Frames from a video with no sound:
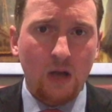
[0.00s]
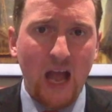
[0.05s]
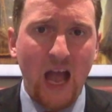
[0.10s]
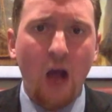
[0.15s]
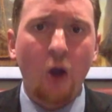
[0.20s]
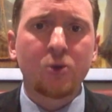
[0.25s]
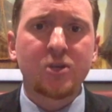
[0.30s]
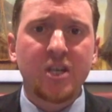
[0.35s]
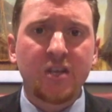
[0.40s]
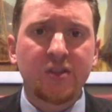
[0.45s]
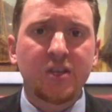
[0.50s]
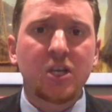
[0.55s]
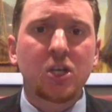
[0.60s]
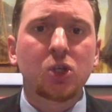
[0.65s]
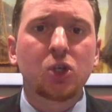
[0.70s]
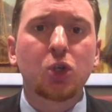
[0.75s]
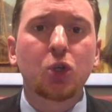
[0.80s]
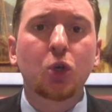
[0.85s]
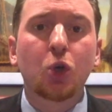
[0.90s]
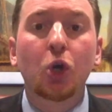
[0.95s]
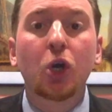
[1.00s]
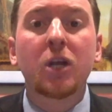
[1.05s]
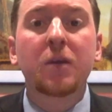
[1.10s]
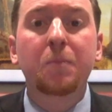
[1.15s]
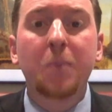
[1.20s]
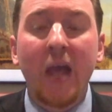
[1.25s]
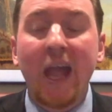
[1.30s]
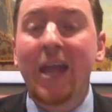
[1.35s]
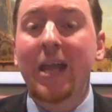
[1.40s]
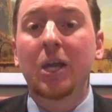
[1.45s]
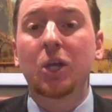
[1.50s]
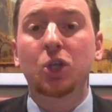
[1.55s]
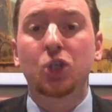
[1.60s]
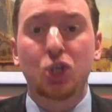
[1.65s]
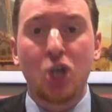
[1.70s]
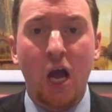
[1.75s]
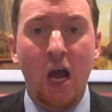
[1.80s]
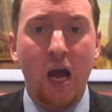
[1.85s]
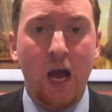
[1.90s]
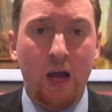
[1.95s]
How did these good paying
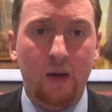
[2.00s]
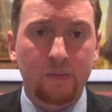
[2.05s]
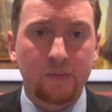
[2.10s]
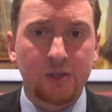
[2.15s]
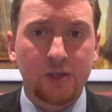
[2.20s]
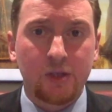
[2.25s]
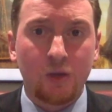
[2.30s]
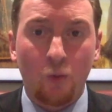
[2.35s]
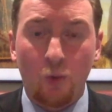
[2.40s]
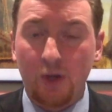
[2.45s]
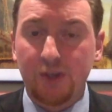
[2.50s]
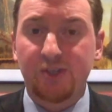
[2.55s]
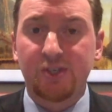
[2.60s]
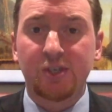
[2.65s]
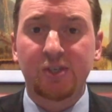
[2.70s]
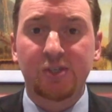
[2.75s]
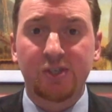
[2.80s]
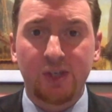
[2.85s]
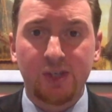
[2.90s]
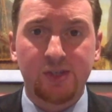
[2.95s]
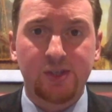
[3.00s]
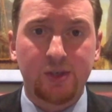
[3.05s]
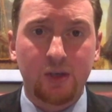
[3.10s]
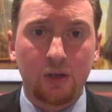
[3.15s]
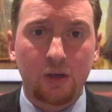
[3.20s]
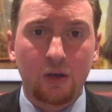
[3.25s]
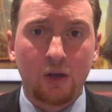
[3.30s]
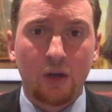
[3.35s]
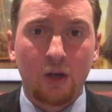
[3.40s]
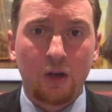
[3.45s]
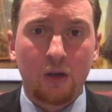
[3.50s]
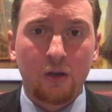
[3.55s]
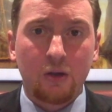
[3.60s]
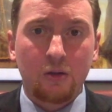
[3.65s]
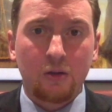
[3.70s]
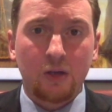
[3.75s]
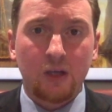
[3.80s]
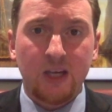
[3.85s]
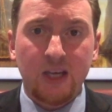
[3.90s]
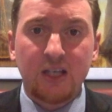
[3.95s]
jobs that once existed
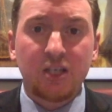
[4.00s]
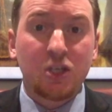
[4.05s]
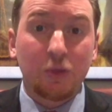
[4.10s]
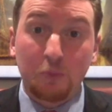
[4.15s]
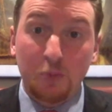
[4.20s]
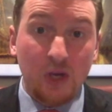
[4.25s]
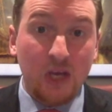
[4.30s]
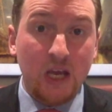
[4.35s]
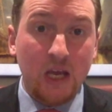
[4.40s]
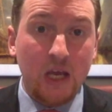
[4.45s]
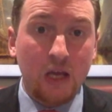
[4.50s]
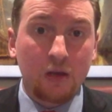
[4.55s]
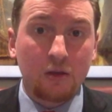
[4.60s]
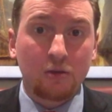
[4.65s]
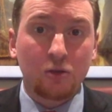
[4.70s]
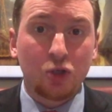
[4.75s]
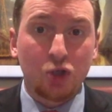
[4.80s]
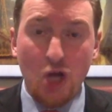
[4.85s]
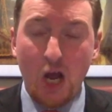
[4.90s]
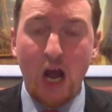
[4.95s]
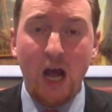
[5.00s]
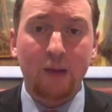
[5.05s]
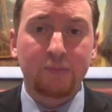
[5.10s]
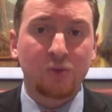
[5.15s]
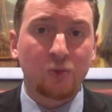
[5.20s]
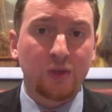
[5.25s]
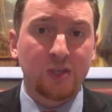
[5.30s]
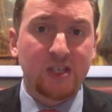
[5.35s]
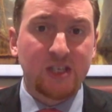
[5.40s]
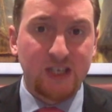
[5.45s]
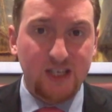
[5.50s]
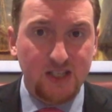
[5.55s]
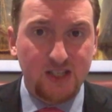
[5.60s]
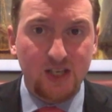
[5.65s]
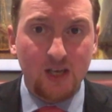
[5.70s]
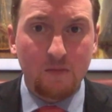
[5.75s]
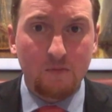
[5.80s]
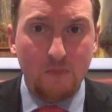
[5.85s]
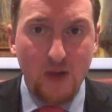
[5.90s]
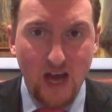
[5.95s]
get to be jobs with
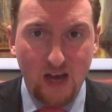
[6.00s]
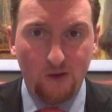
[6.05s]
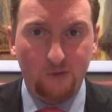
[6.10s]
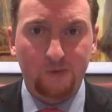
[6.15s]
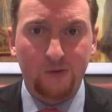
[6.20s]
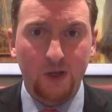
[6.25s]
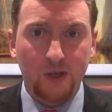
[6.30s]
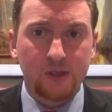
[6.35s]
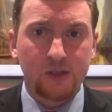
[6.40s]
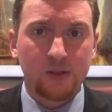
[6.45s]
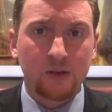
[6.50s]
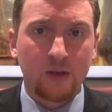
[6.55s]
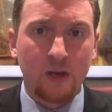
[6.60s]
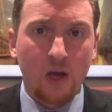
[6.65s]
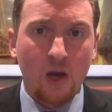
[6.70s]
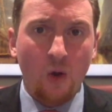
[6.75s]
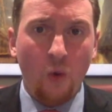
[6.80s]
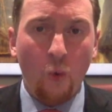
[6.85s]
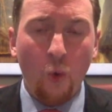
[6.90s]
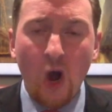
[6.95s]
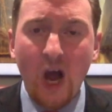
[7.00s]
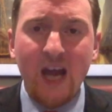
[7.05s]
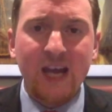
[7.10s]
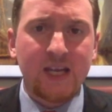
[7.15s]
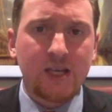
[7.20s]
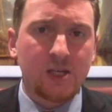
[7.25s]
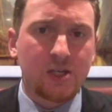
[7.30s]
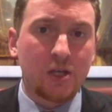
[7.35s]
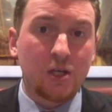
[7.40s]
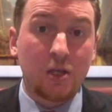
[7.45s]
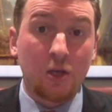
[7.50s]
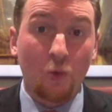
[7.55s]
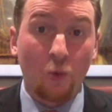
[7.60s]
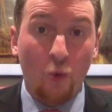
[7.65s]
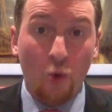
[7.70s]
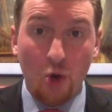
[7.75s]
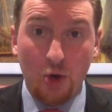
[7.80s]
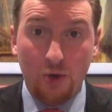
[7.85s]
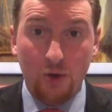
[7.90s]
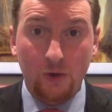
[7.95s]
decent benefits? Why is it that
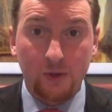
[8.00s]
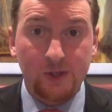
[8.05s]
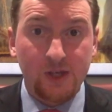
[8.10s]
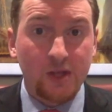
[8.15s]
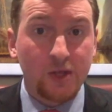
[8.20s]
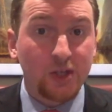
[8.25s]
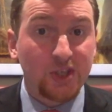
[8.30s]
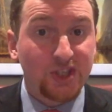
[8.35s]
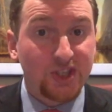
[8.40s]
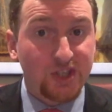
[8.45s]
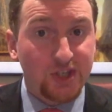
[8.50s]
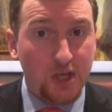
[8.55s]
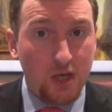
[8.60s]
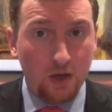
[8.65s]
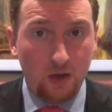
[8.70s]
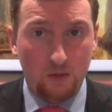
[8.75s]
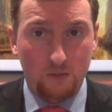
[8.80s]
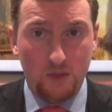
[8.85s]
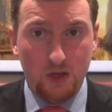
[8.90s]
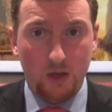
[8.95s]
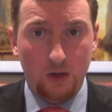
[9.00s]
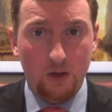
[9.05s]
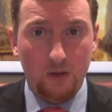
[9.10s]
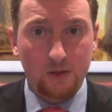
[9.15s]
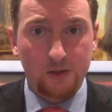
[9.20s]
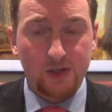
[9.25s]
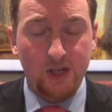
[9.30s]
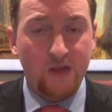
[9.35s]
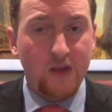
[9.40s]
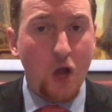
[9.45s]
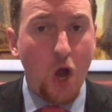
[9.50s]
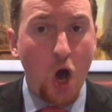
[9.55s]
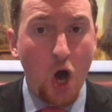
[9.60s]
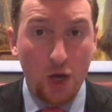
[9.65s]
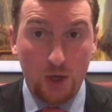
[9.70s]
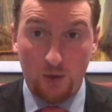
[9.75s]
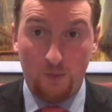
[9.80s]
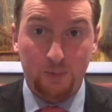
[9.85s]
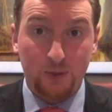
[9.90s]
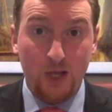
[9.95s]
workers in the steel mills and the
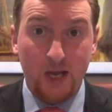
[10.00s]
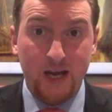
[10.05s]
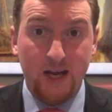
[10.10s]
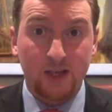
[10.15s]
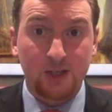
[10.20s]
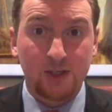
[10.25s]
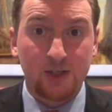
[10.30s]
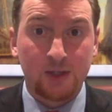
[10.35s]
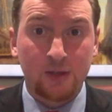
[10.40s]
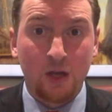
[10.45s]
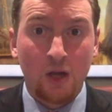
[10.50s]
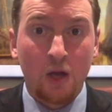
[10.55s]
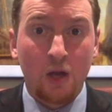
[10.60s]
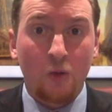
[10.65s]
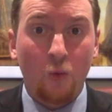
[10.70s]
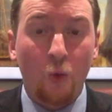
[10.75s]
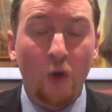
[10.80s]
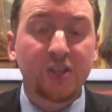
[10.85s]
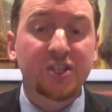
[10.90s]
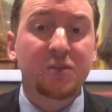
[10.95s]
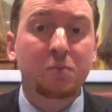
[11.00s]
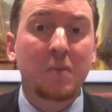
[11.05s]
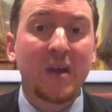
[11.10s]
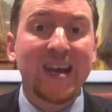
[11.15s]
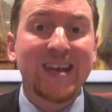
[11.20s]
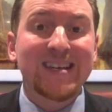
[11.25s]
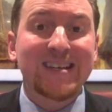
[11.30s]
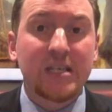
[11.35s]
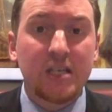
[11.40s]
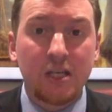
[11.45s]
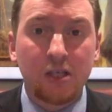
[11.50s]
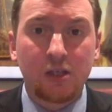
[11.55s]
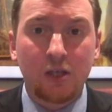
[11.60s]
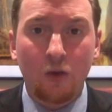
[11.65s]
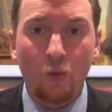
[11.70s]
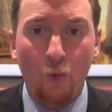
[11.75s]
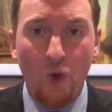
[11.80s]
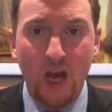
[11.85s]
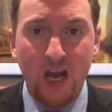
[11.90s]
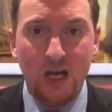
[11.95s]
auto plants once made
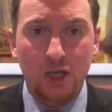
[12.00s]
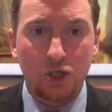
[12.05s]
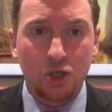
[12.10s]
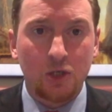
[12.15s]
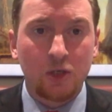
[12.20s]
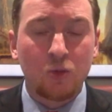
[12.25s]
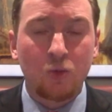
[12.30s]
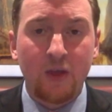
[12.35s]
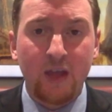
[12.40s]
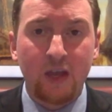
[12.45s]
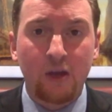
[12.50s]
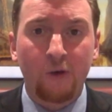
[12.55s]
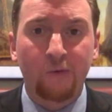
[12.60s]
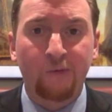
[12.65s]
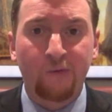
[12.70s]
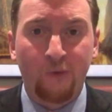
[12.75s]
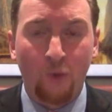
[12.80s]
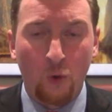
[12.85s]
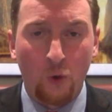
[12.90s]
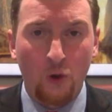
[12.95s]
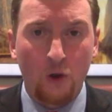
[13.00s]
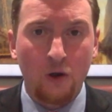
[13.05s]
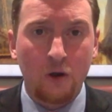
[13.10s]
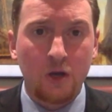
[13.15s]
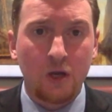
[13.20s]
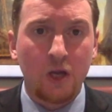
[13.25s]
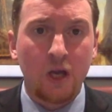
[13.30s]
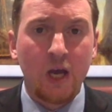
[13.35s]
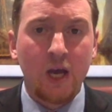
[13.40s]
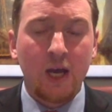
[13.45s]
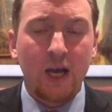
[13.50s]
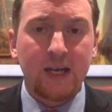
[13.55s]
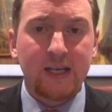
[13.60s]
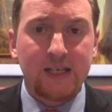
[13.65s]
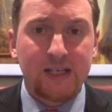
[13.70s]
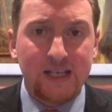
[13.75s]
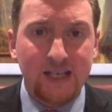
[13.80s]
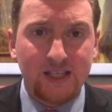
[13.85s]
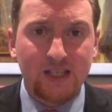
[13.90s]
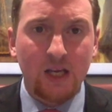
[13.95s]
decent wages where they could afford a, a
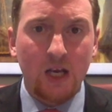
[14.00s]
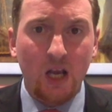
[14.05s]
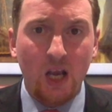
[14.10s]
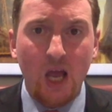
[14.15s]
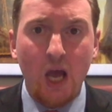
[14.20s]
decent